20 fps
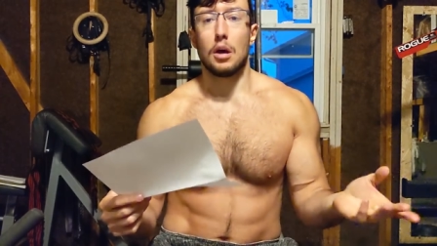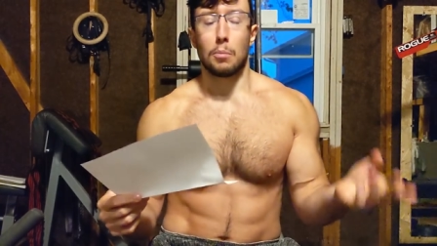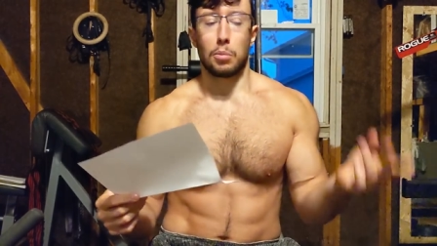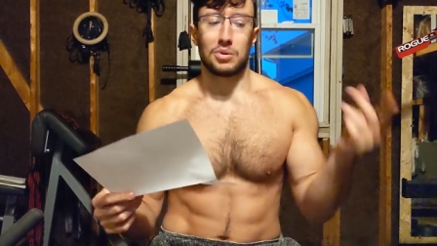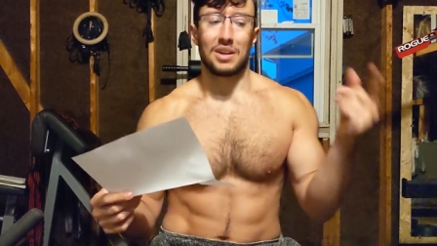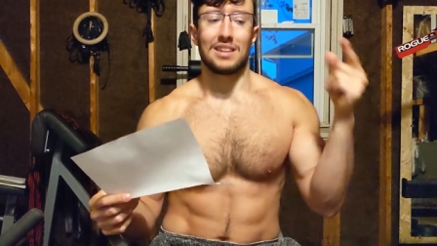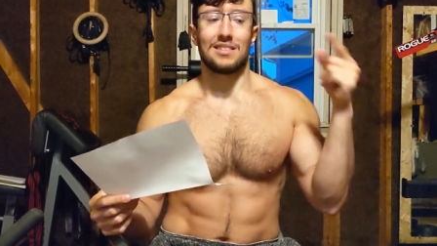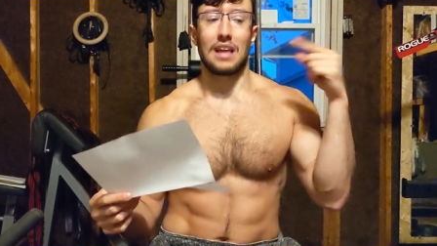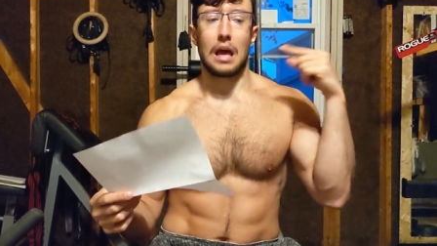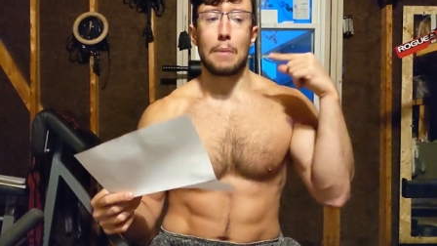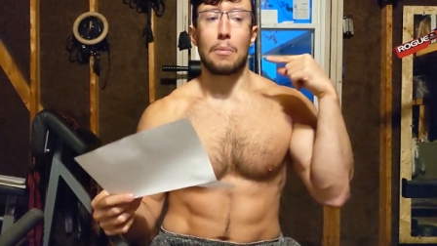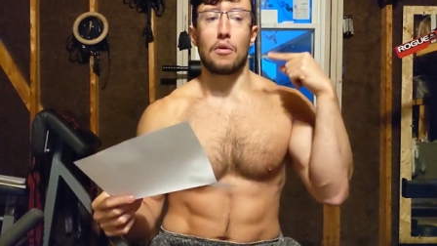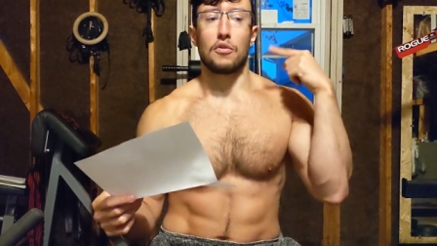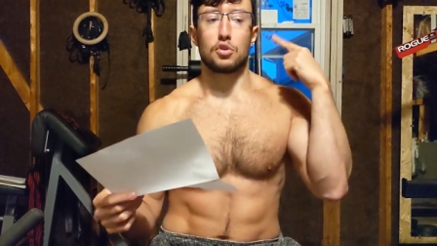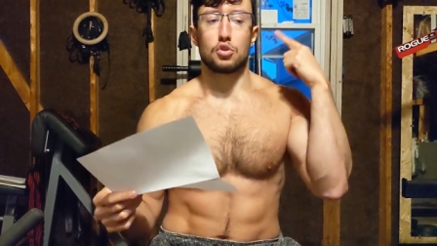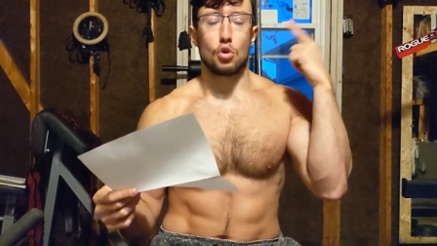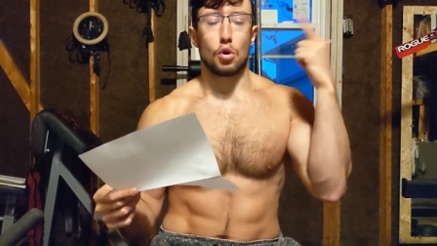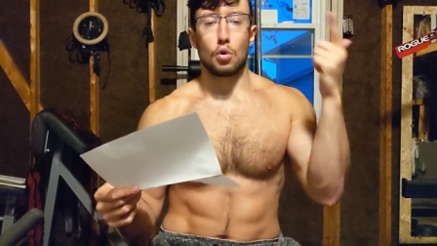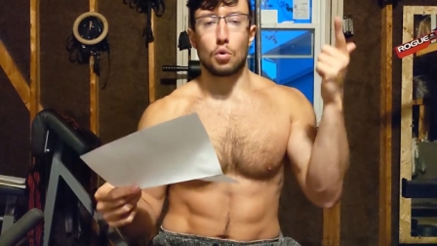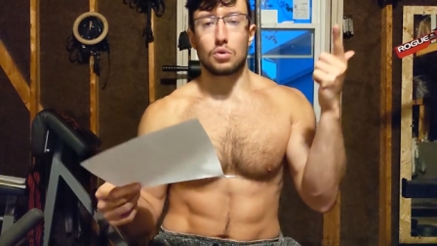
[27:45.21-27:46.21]
But that type of
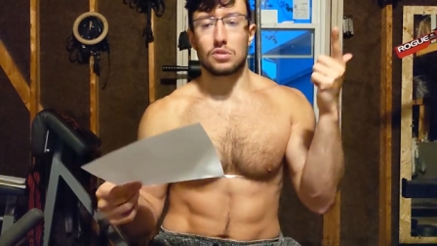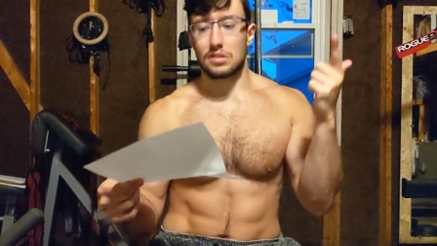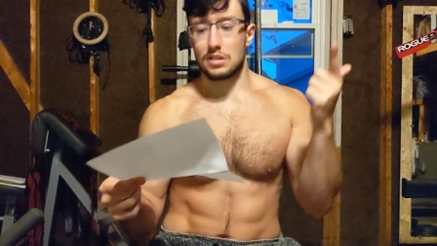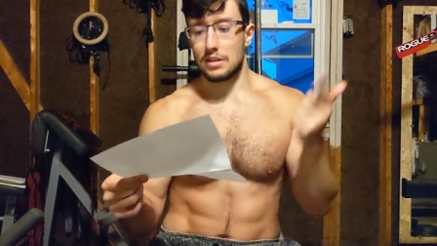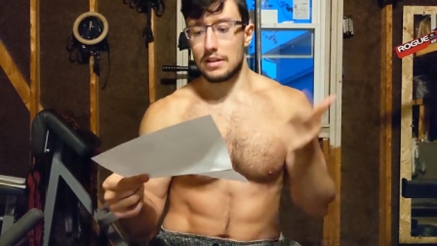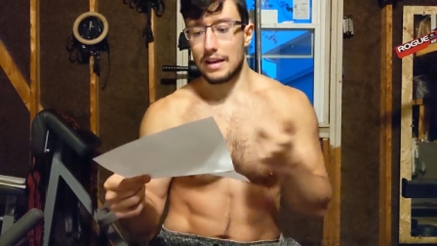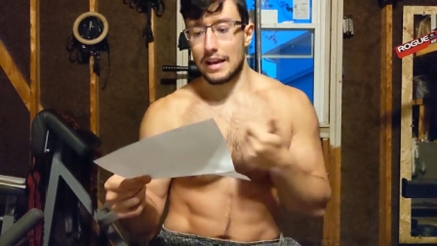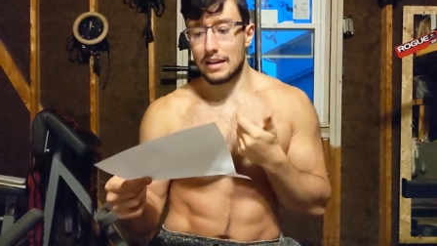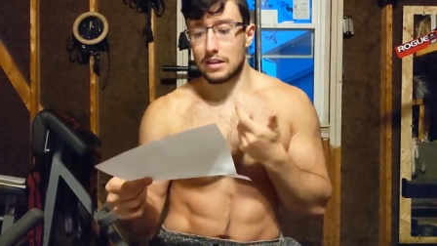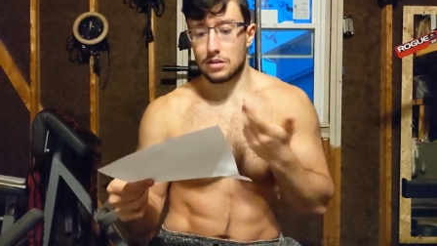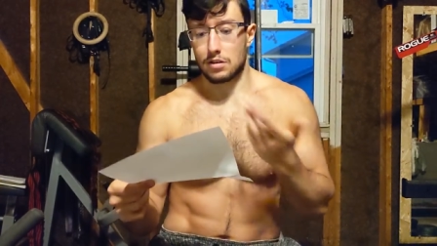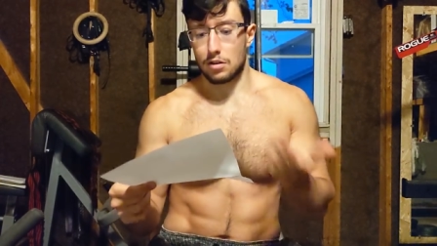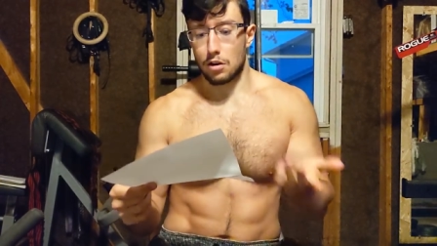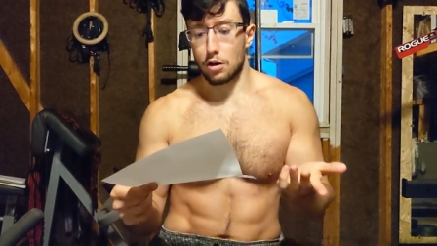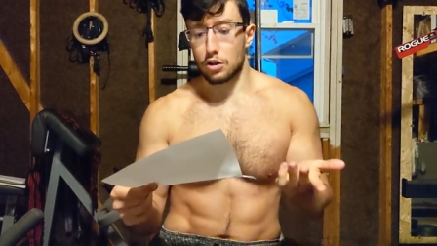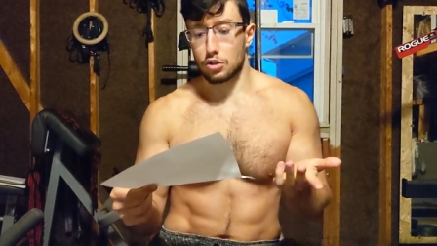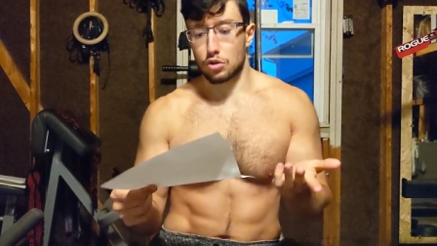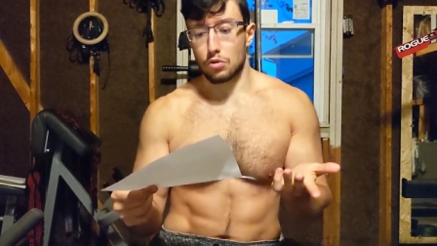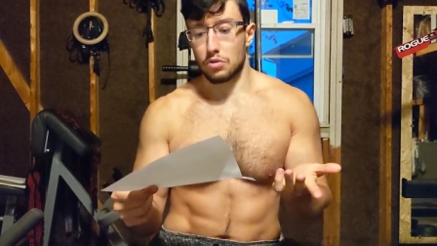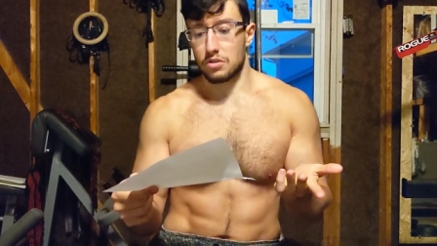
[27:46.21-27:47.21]
subtlety is
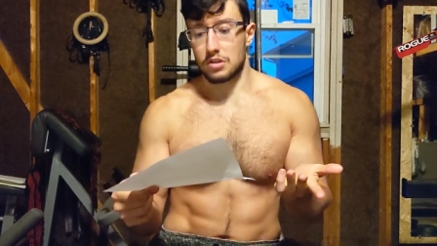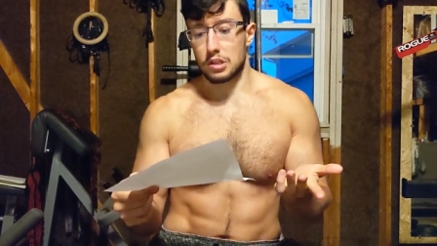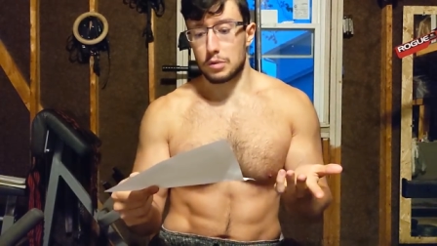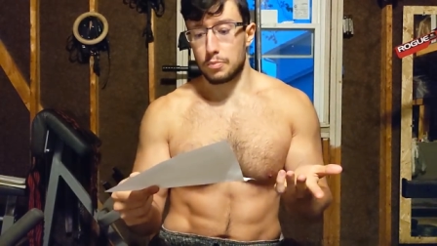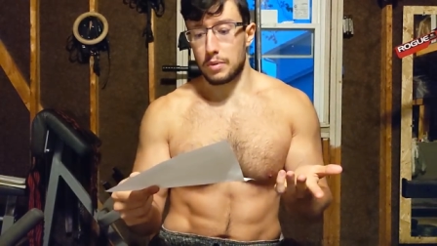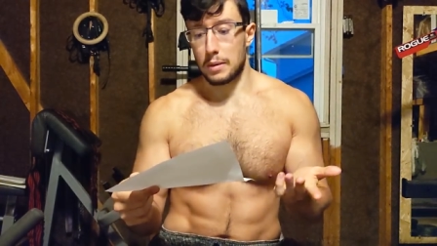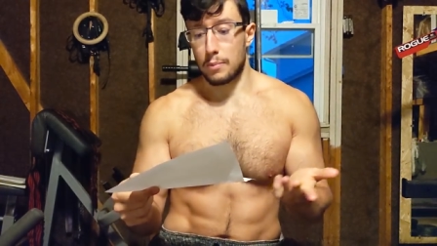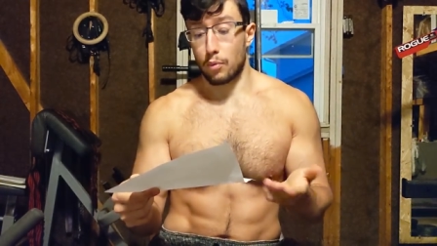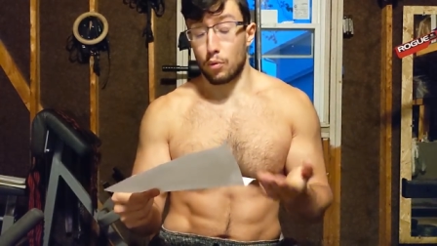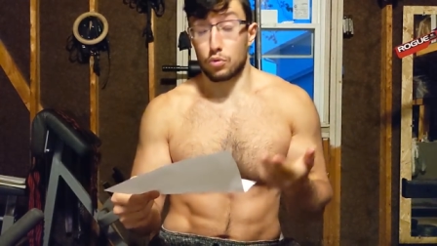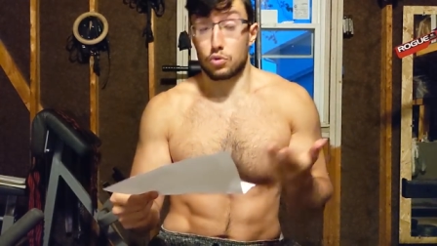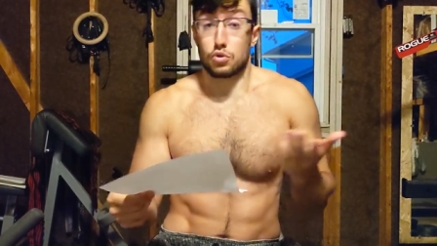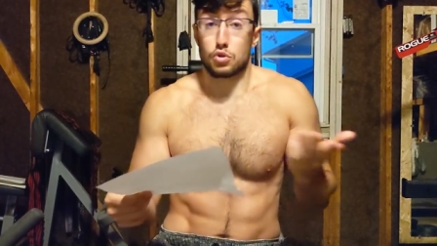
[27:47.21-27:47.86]
lost on these people.